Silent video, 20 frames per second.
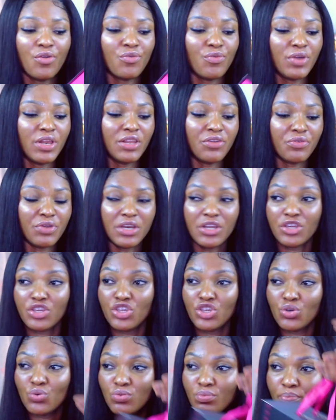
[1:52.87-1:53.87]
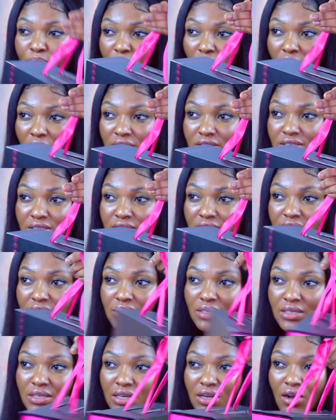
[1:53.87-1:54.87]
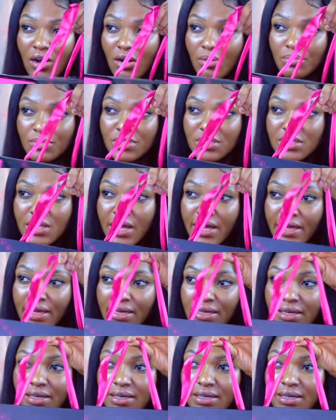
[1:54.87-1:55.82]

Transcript: Really cute box. It comes like